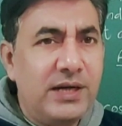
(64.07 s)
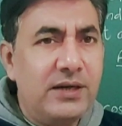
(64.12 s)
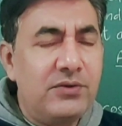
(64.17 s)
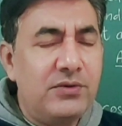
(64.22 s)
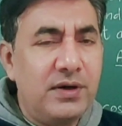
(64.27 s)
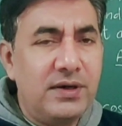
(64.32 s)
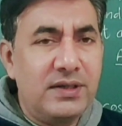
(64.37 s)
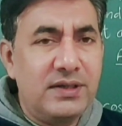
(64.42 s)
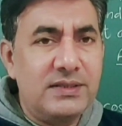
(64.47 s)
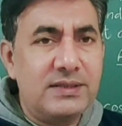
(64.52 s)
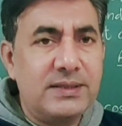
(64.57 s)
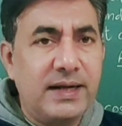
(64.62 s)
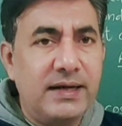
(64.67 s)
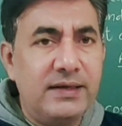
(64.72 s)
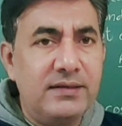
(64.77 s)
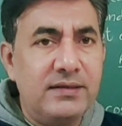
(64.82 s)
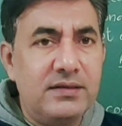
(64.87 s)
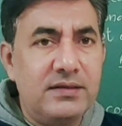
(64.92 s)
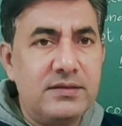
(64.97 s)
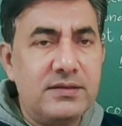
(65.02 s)
try to
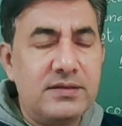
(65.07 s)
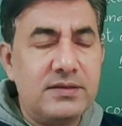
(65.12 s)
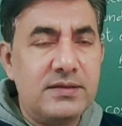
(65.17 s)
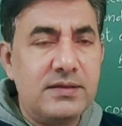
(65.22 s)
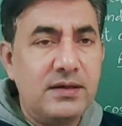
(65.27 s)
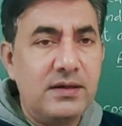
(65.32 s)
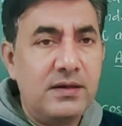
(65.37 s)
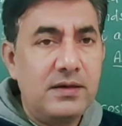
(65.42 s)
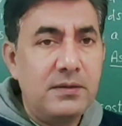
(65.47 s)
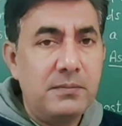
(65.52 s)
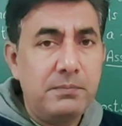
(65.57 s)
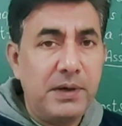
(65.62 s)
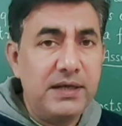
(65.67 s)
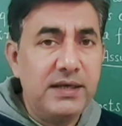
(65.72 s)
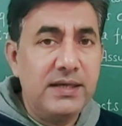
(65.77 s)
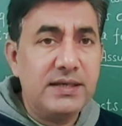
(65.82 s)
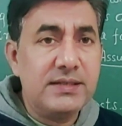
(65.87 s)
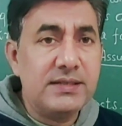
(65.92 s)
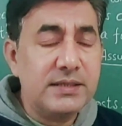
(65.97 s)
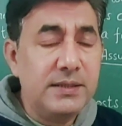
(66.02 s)
understand this by
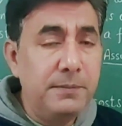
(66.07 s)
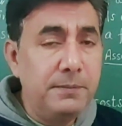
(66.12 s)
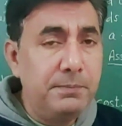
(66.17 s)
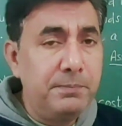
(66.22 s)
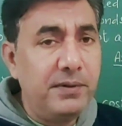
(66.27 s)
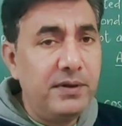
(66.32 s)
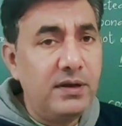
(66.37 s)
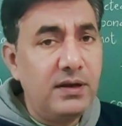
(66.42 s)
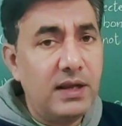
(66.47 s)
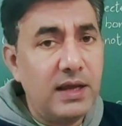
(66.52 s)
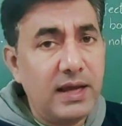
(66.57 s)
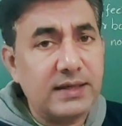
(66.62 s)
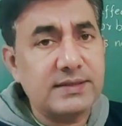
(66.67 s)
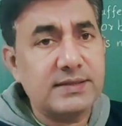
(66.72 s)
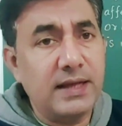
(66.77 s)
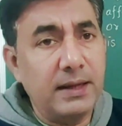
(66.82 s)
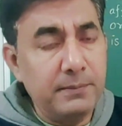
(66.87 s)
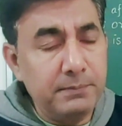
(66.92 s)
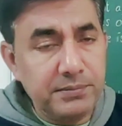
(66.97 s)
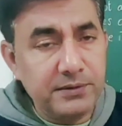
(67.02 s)
a simple
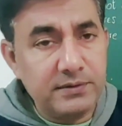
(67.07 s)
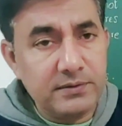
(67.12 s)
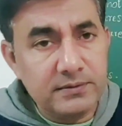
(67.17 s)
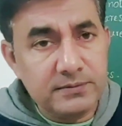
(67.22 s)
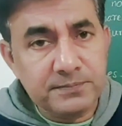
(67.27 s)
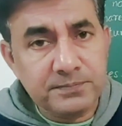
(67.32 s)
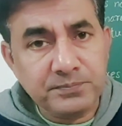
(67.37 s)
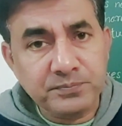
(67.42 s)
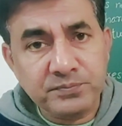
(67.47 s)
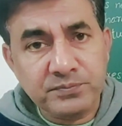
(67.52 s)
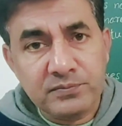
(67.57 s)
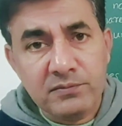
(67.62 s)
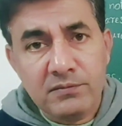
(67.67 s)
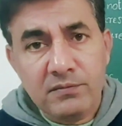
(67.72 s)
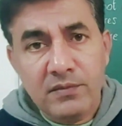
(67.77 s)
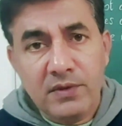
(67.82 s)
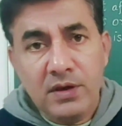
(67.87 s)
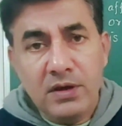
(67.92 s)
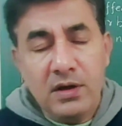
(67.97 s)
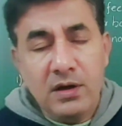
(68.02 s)
example.
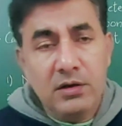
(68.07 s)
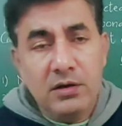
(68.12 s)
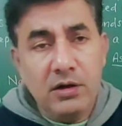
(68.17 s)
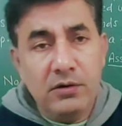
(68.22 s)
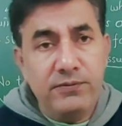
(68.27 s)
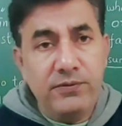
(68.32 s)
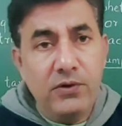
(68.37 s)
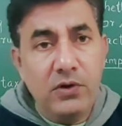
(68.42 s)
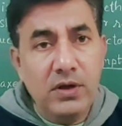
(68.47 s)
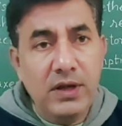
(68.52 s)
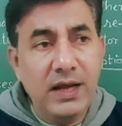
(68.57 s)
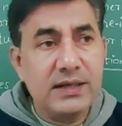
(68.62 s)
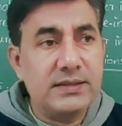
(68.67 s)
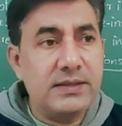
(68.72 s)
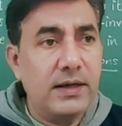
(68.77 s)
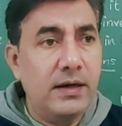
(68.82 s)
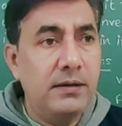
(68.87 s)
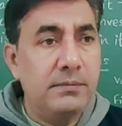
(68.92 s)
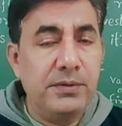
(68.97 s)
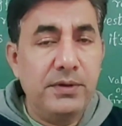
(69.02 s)
Now, for
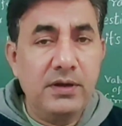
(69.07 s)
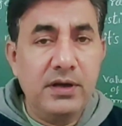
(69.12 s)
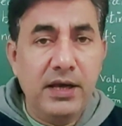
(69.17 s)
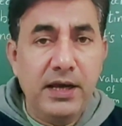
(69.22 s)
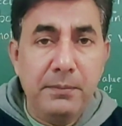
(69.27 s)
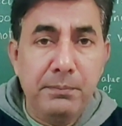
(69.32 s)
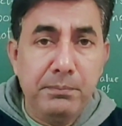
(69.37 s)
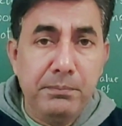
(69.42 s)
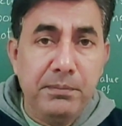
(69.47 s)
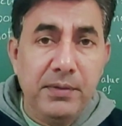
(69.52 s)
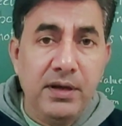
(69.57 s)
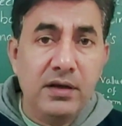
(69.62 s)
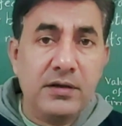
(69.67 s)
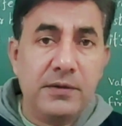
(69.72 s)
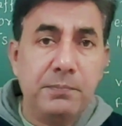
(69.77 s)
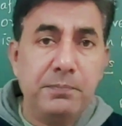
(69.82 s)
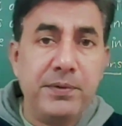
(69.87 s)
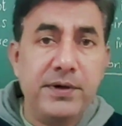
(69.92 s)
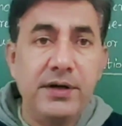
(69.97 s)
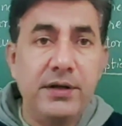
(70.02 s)
example, a
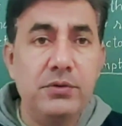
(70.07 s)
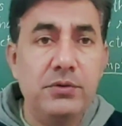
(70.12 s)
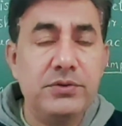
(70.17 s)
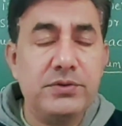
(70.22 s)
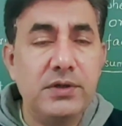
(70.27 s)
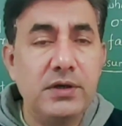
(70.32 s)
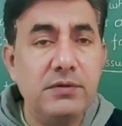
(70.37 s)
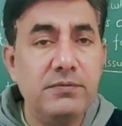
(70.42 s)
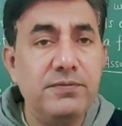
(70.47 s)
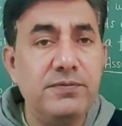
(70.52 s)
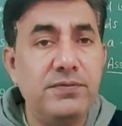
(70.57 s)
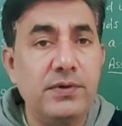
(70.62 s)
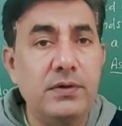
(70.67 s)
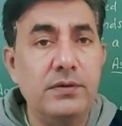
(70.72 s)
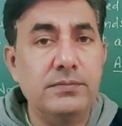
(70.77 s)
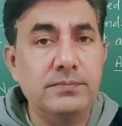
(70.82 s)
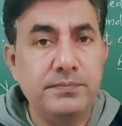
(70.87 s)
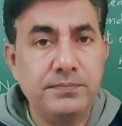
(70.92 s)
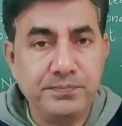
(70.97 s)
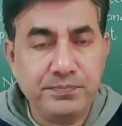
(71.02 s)
milk producing
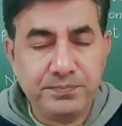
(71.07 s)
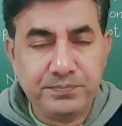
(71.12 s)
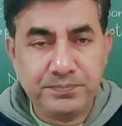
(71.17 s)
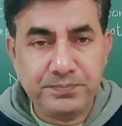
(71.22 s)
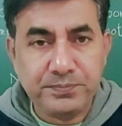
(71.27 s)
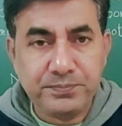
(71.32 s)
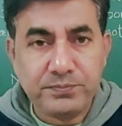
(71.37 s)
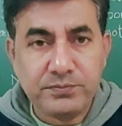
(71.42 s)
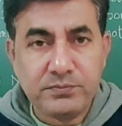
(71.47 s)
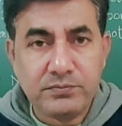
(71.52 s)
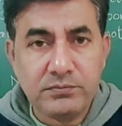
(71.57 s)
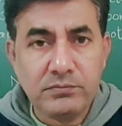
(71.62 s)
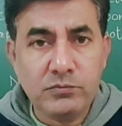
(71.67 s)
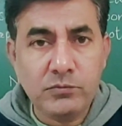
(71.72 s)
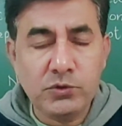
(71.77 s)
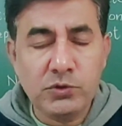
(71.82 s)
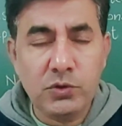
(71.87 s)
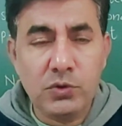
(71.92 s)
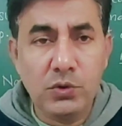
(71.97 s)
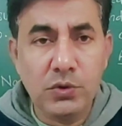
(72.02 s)
firm,
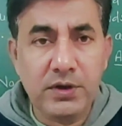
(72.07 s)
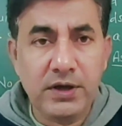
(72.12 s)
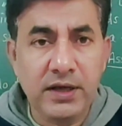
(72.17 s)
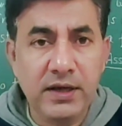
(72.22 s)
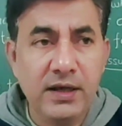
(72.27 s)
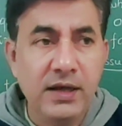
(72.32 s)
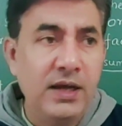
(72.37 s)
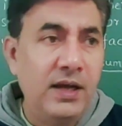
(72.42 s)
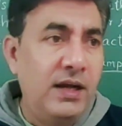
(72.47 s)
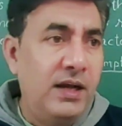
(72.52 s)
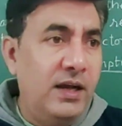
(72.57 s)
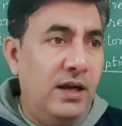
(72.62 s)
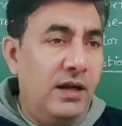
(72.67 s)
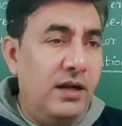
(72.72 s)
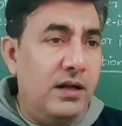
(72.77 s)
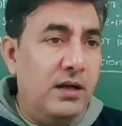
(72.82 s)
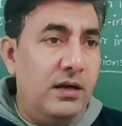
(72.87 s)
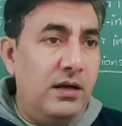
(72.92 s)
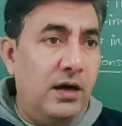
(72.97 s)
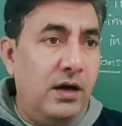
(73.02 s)
okay,
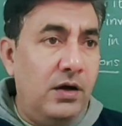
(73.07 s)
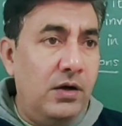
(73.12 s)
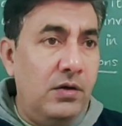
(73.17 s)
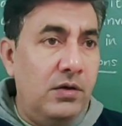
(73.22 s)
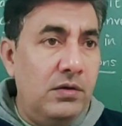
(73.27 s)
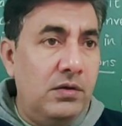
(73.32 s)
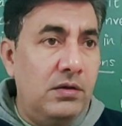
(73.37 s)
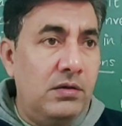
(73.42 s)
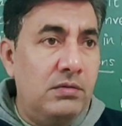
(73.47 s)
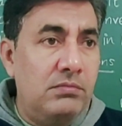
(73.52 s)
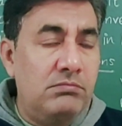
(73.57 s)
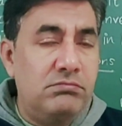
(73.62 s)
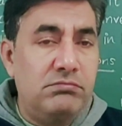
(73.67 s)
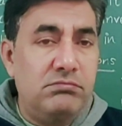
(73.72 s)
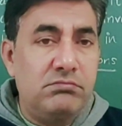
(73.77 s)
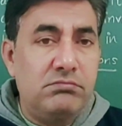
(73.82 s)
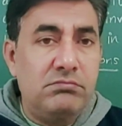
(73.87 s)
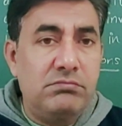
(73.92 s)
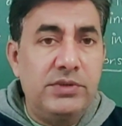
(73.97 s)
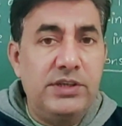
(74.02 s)
now
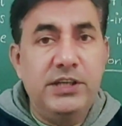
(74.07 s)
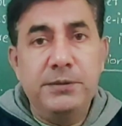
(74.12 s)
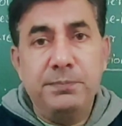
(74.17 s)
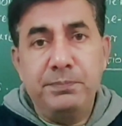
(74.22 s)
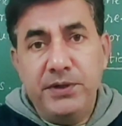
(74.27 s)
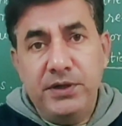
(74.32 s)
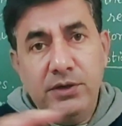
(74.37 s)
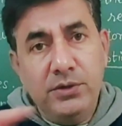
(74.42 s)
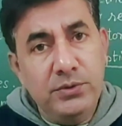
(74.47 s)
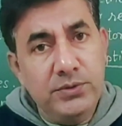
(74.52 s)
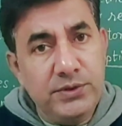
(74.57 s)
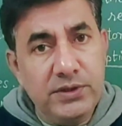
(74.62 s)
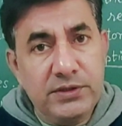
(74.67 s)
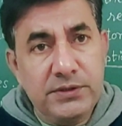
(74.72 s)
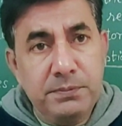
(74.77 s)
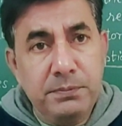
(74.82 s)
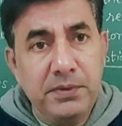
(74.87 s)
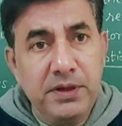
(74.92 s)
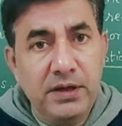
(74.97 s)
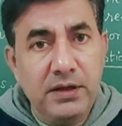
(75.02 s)
it
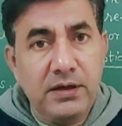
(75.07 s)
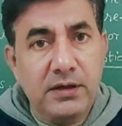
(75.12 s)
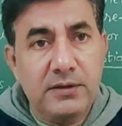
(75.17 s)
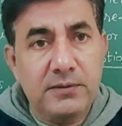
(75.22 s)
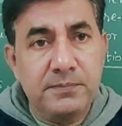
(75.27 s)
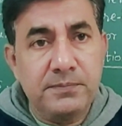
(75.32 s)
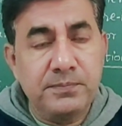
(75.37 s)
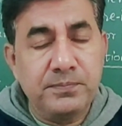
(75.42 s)
produces milk,